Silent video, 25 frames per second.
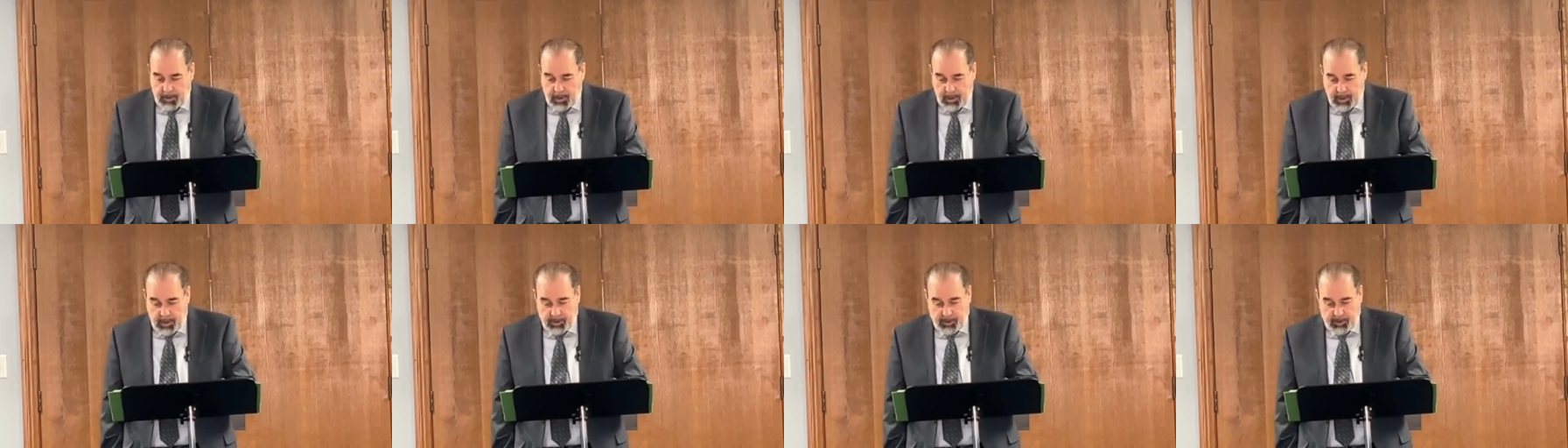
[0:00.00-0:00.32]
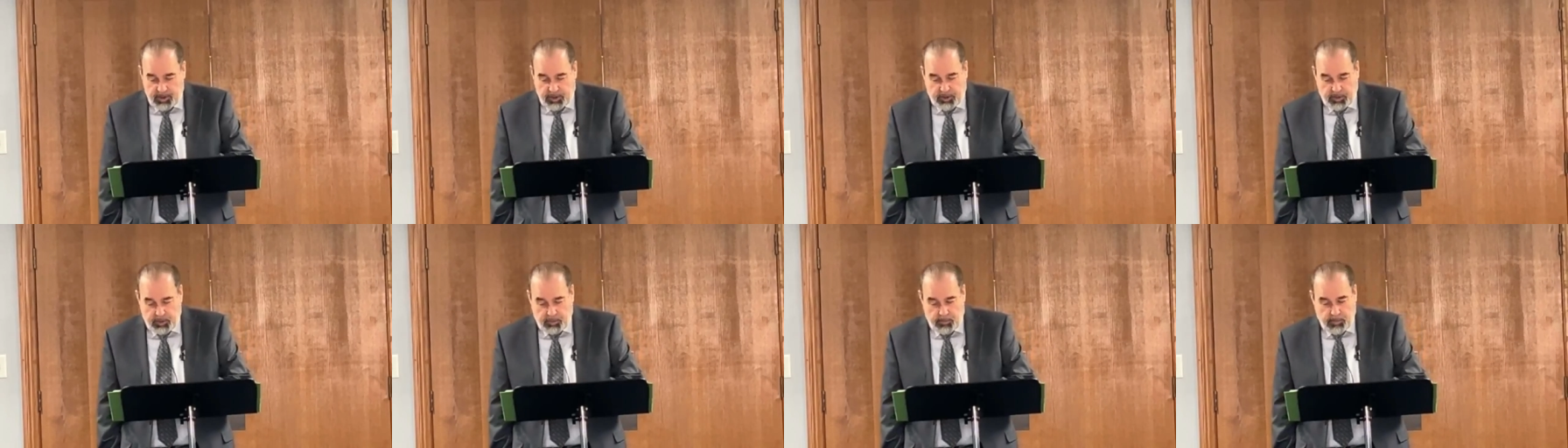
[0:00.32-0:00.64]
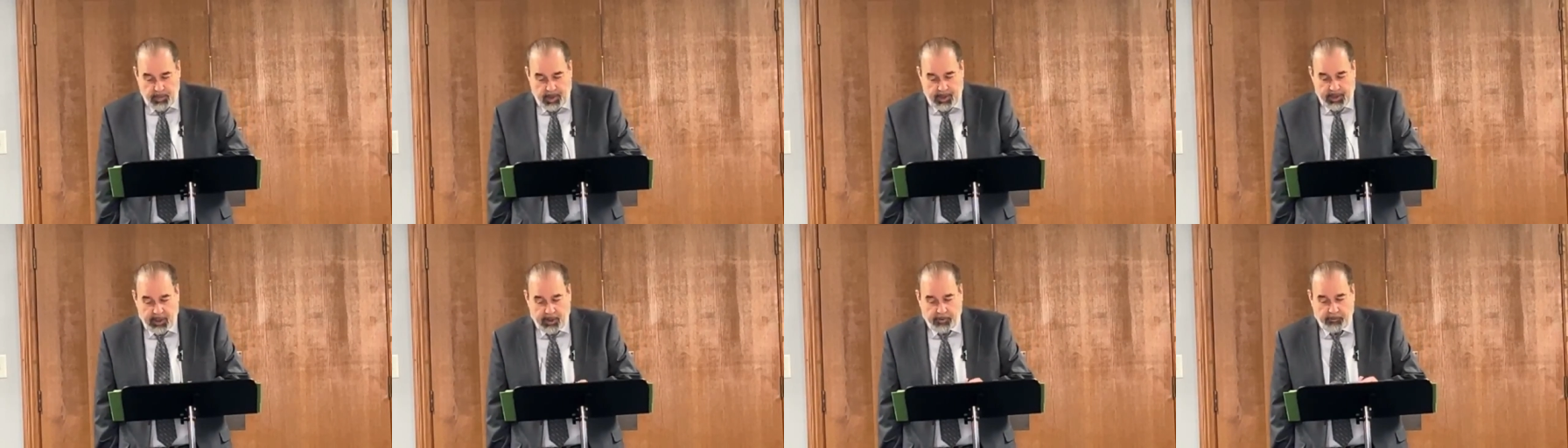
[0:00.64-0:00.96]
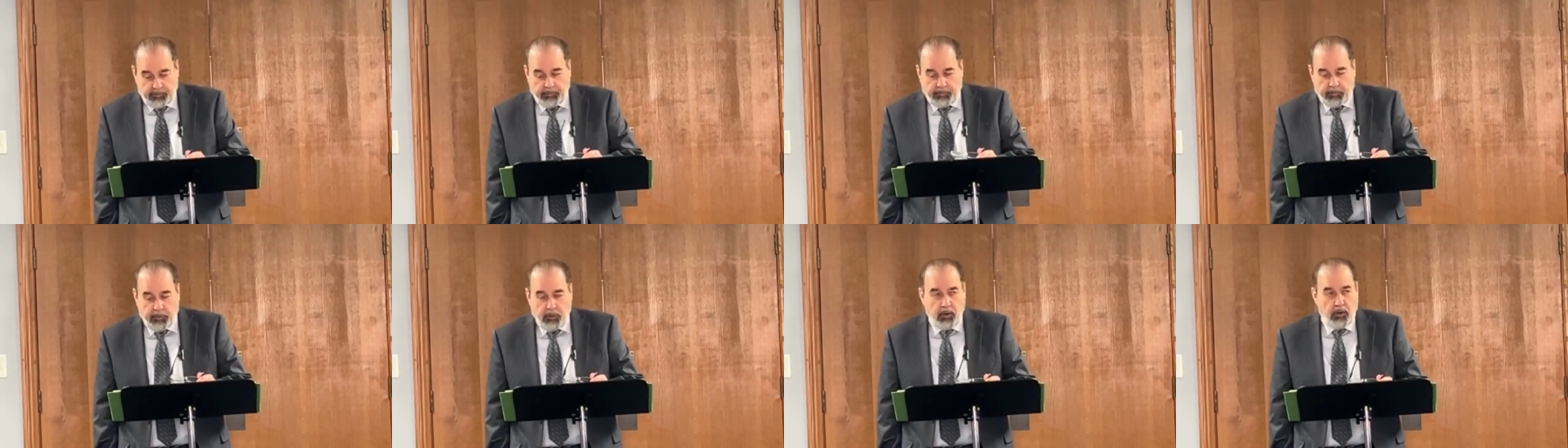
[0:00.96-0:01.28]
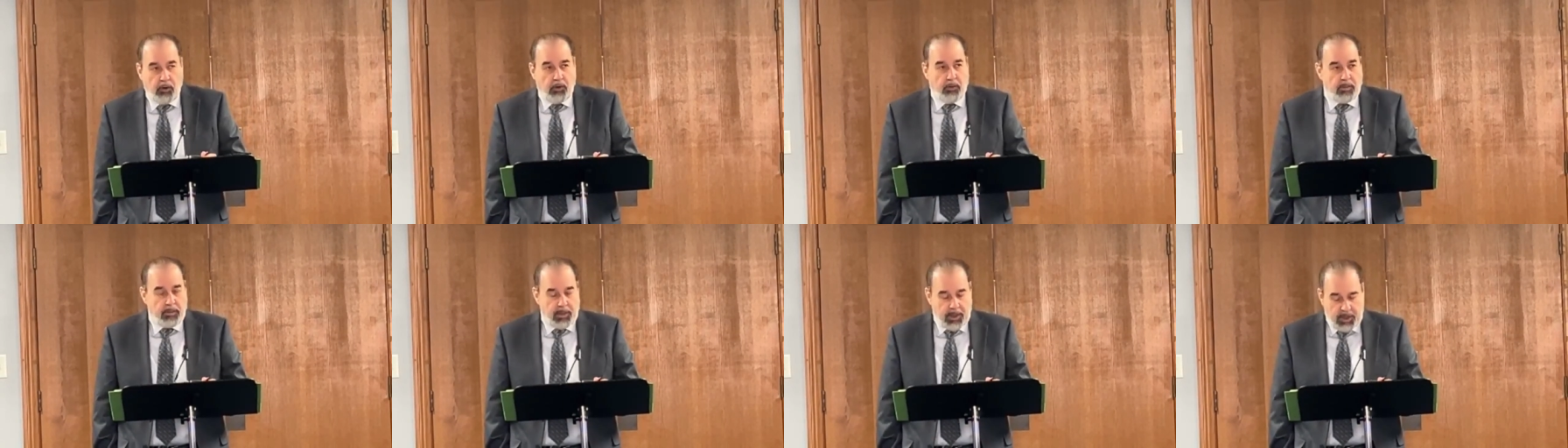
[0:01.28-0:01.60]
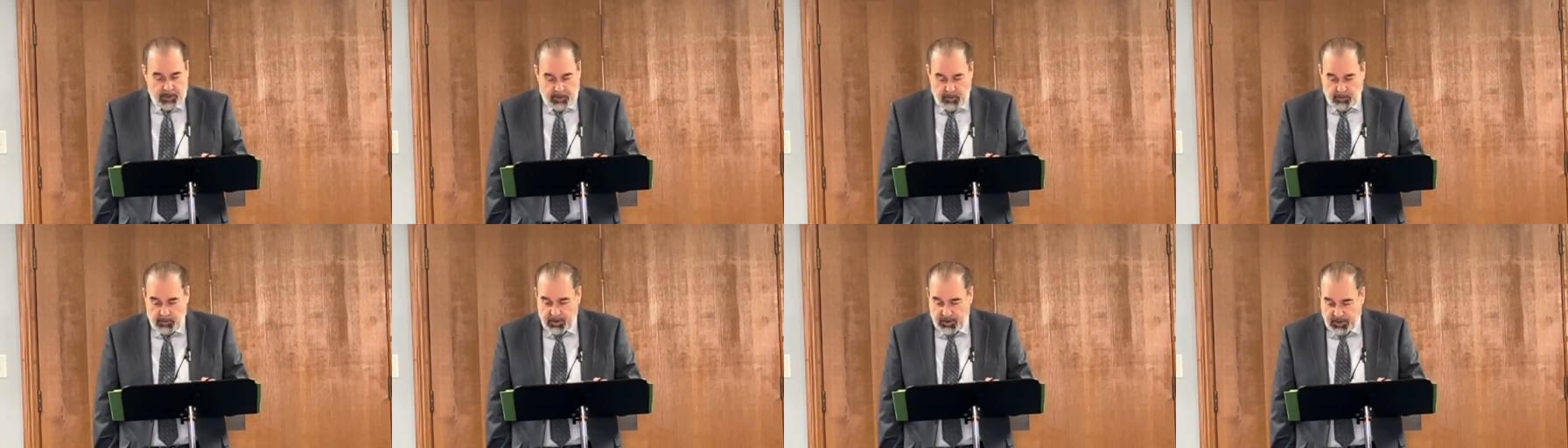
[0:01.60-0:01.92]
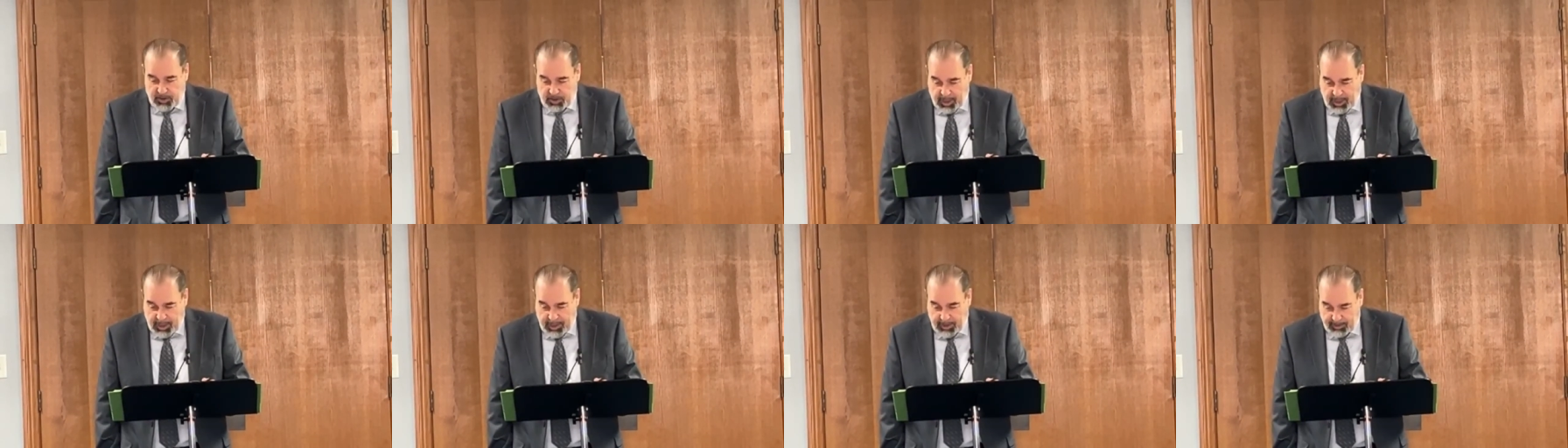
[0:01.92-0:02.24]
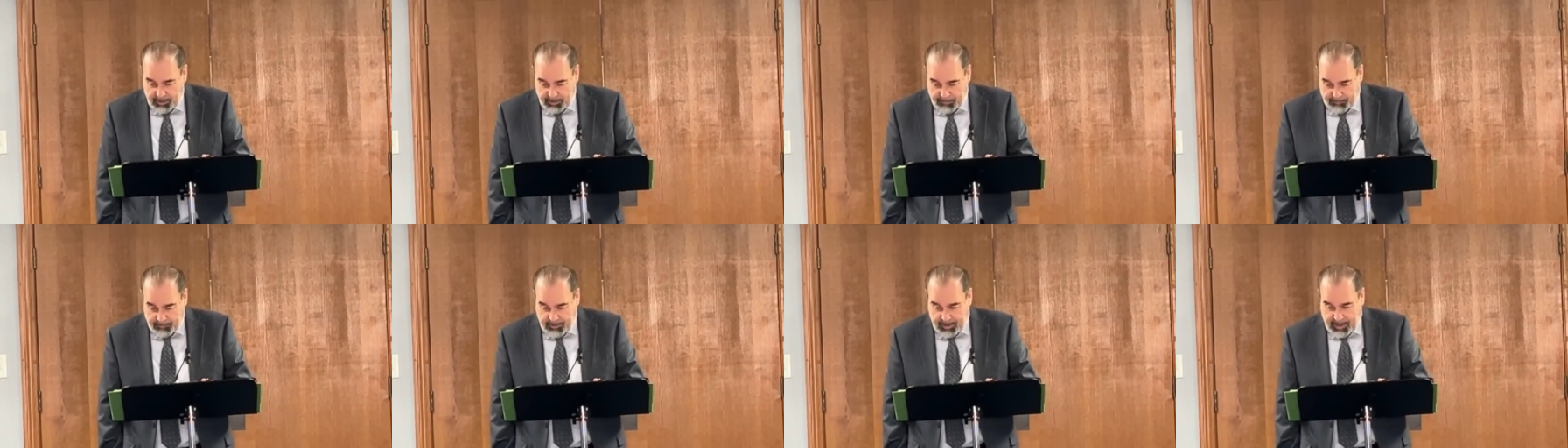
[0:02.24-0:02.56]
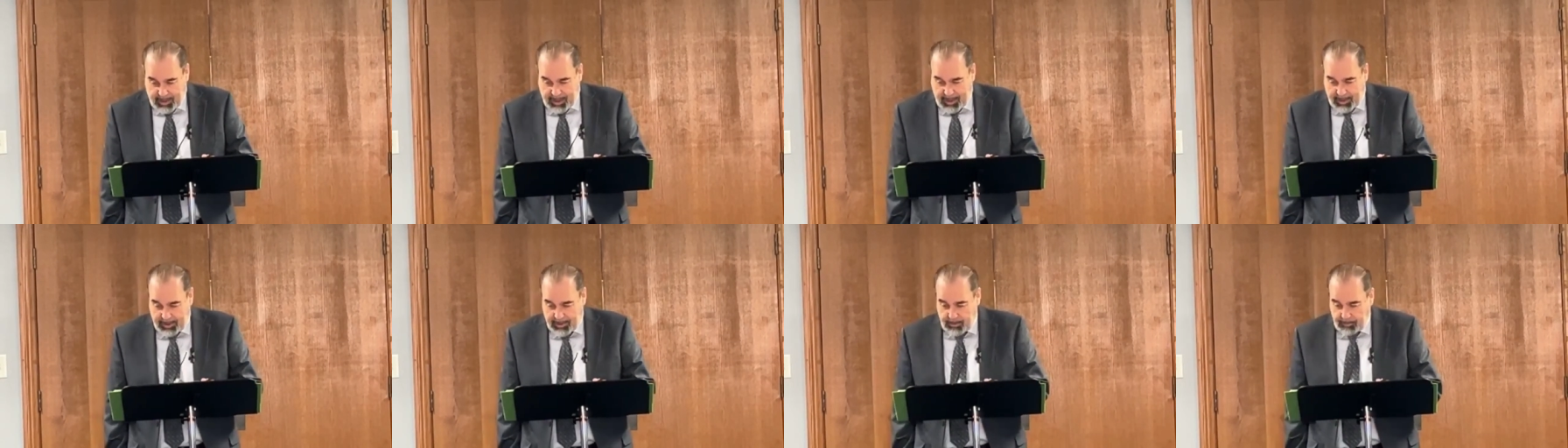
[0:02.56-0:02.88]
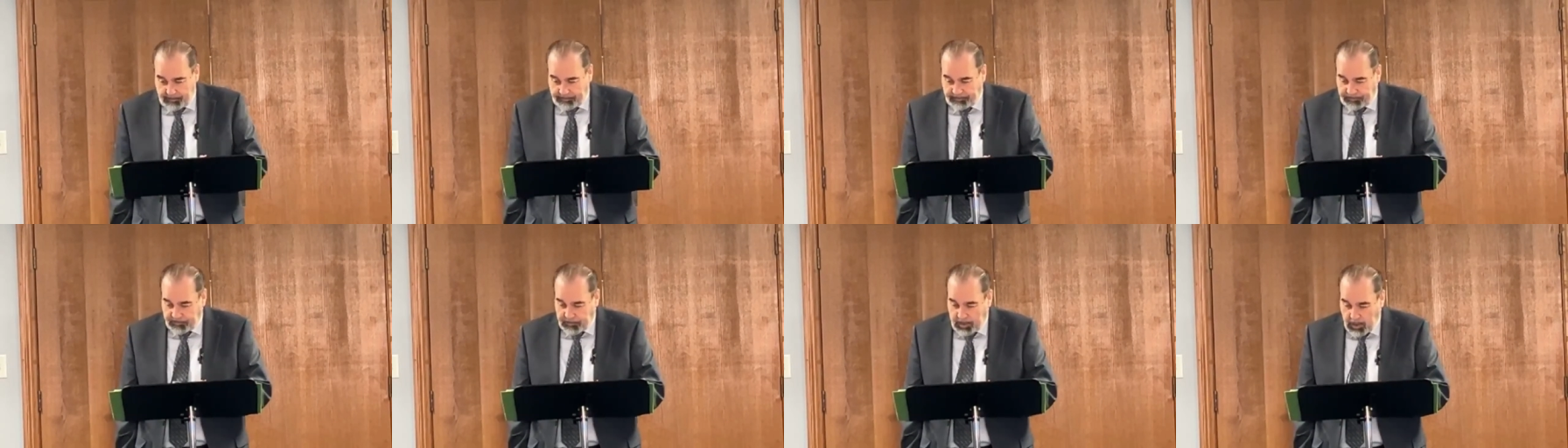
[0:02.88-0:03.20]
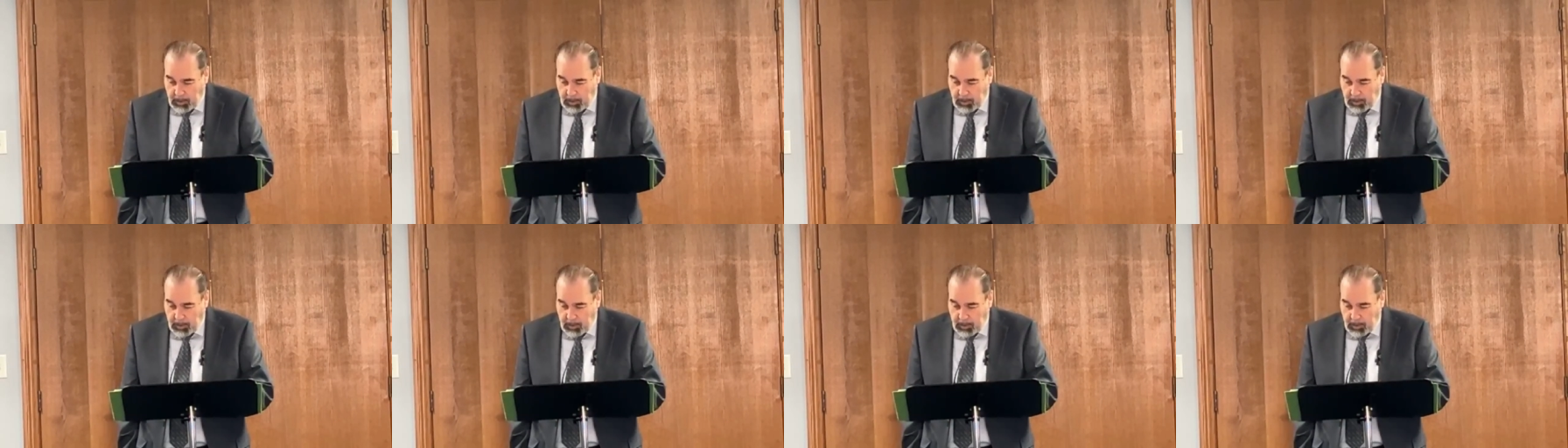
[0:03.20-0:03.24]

that you might affirm that you're a child of God